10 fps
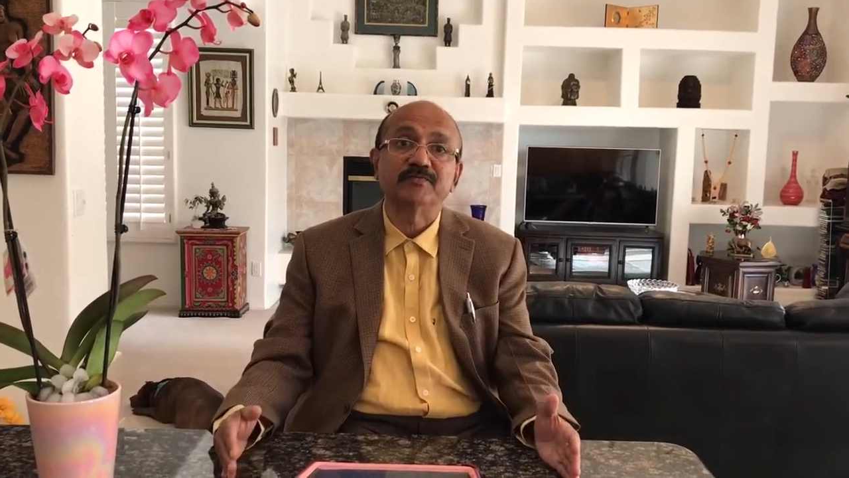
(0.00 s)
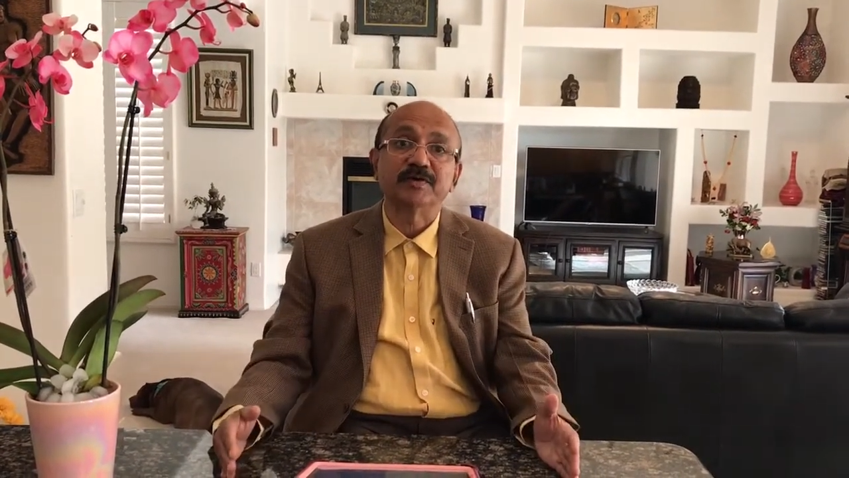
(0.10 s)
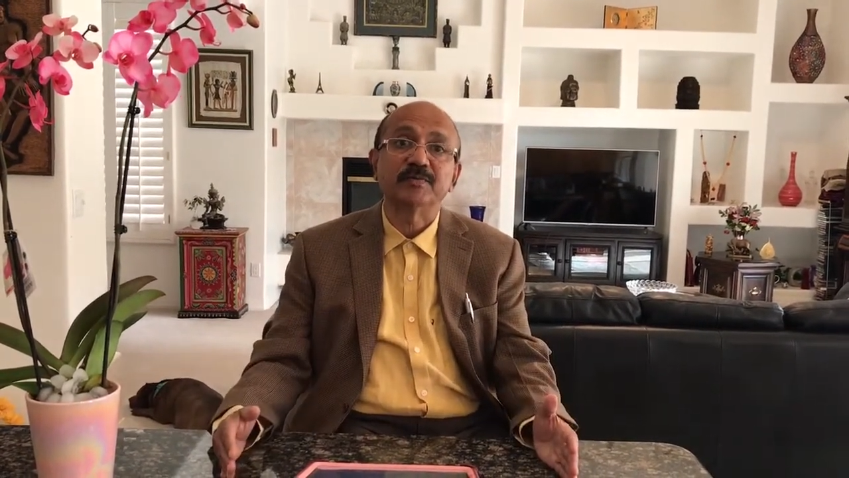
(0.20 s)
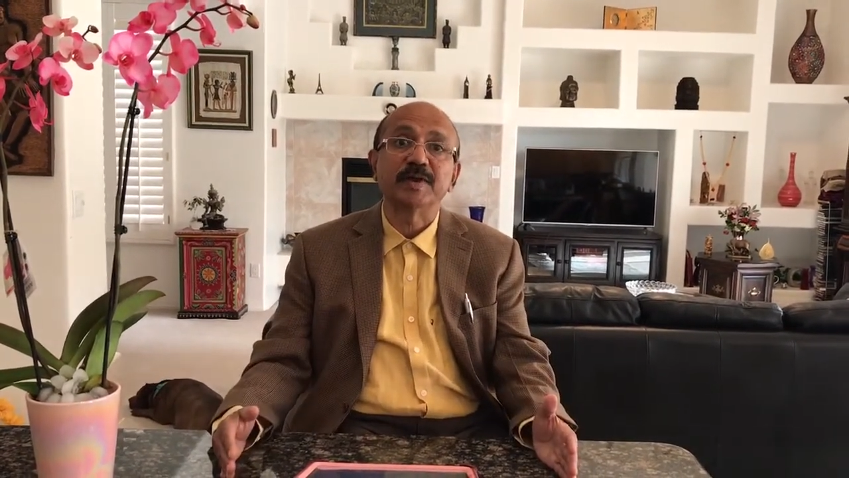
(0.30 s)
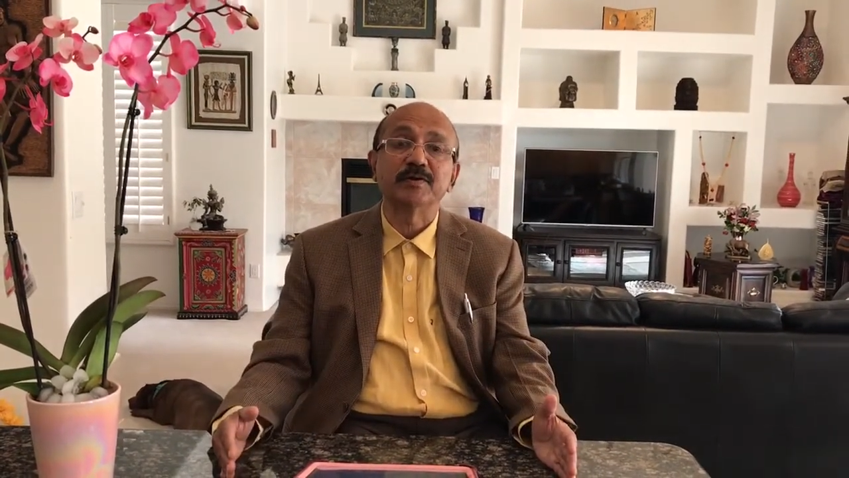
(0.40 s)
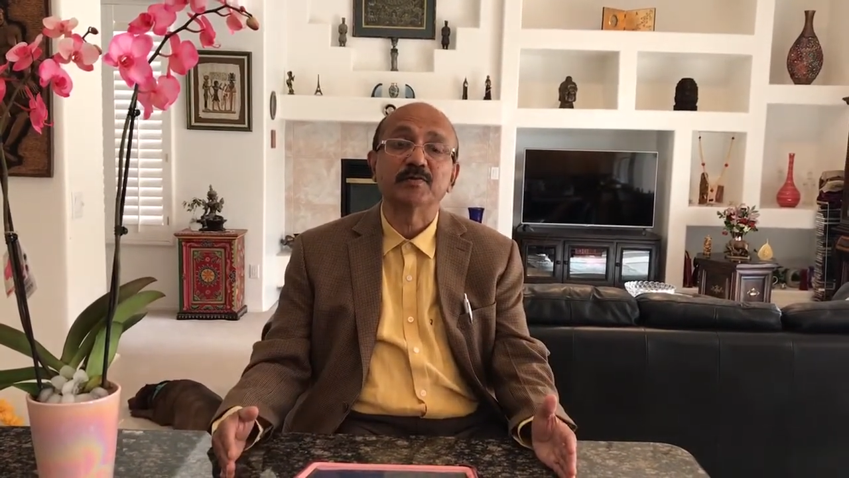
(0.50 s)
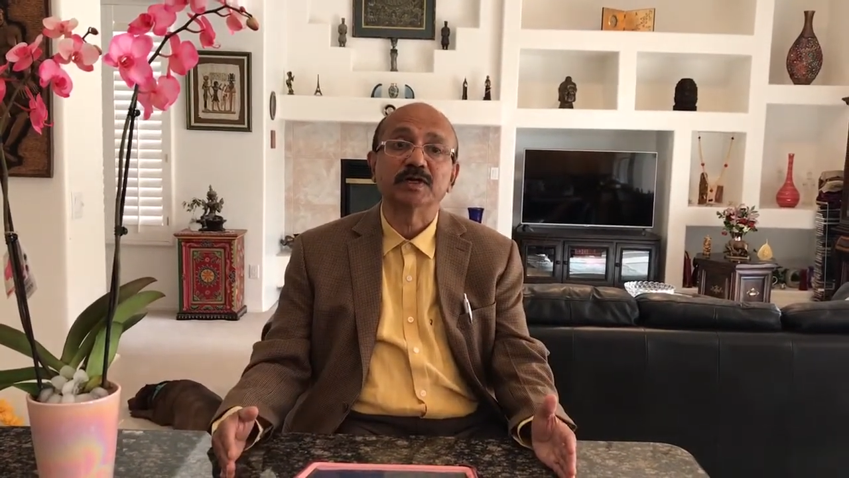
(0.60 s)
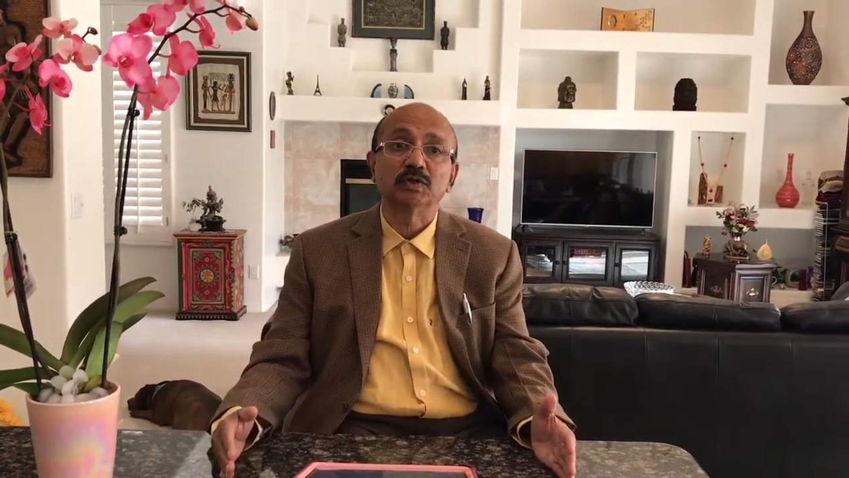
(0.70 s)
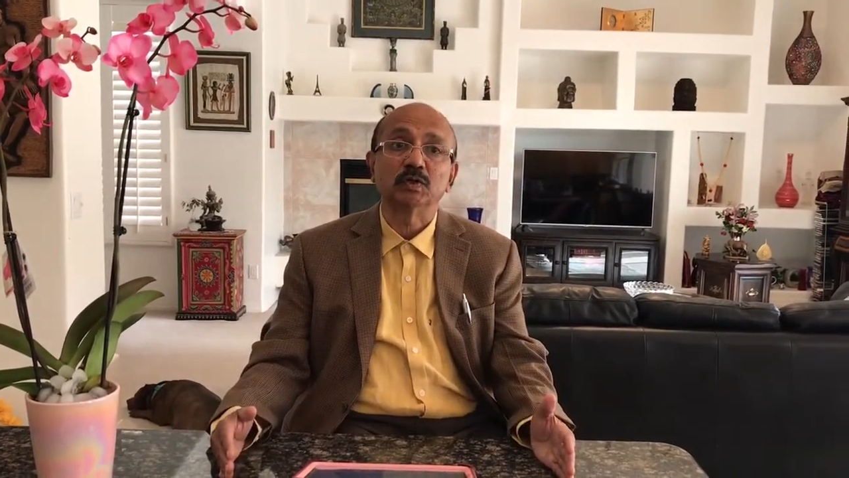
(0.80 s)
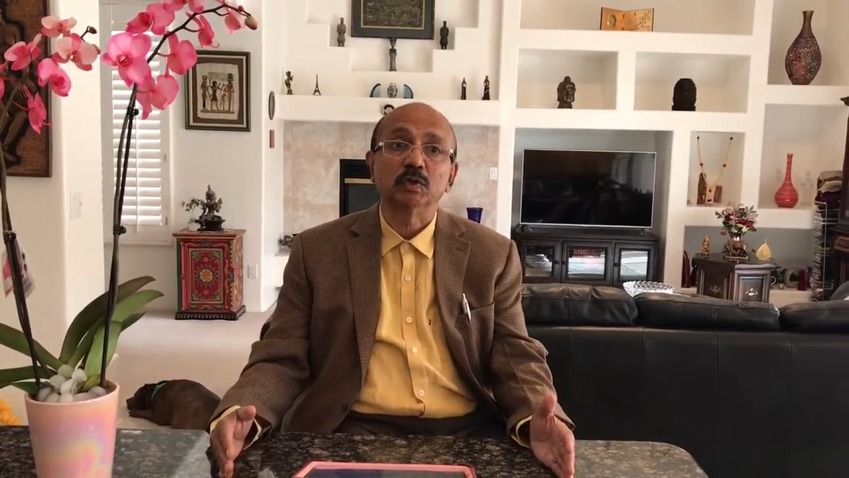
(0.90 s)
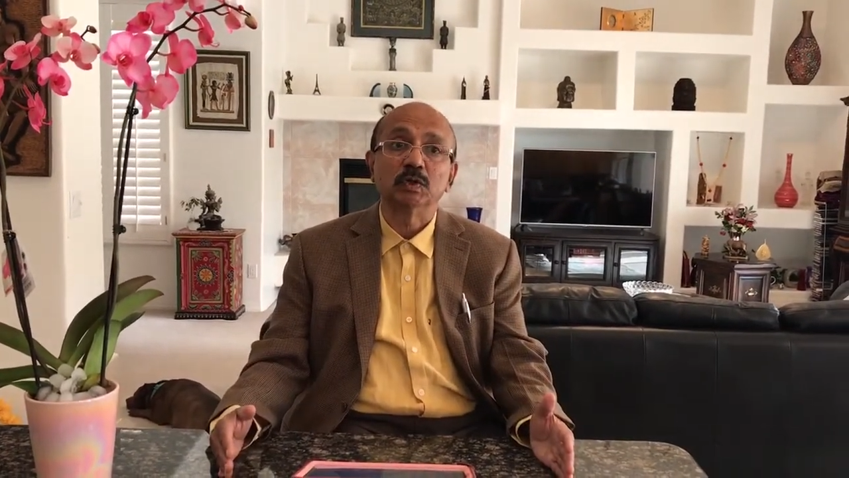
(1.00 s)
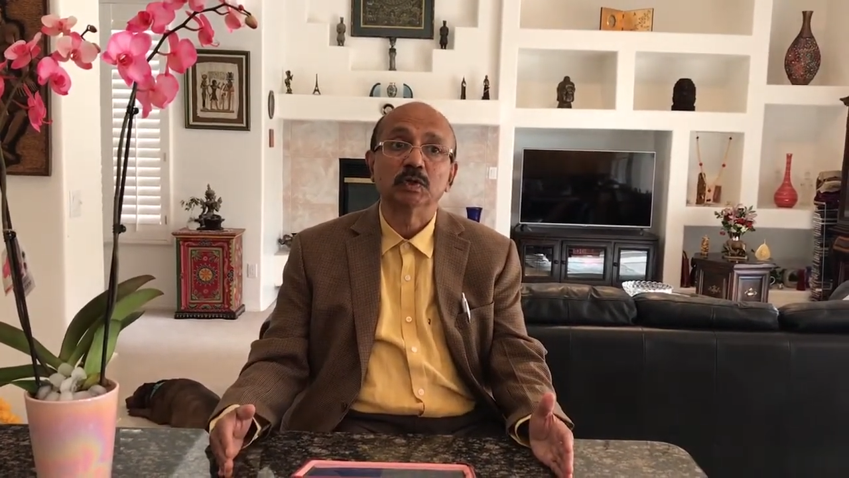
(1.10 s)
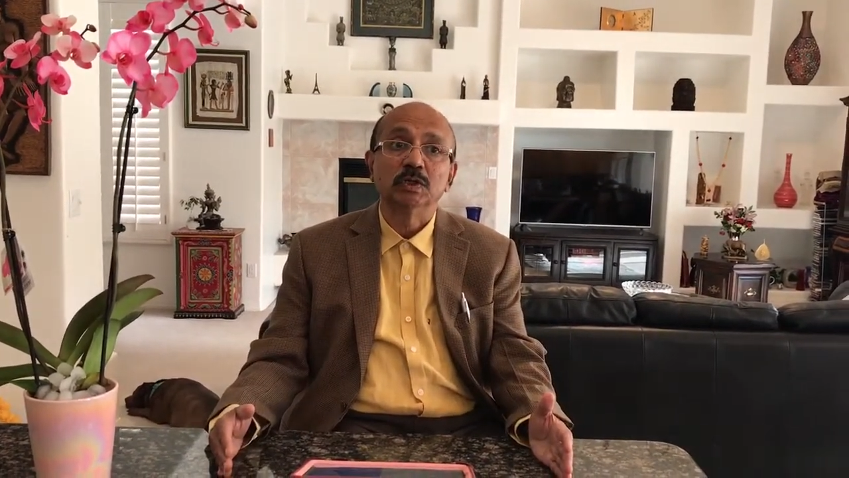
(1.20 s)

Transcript: for where you want to go.